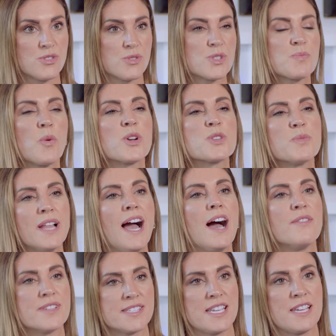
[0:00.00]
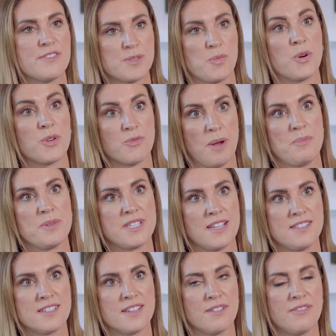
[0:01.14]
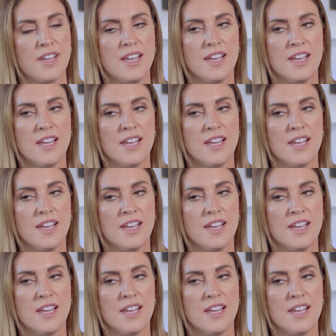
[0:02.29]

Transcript: So sports will have a Safe Sport representative.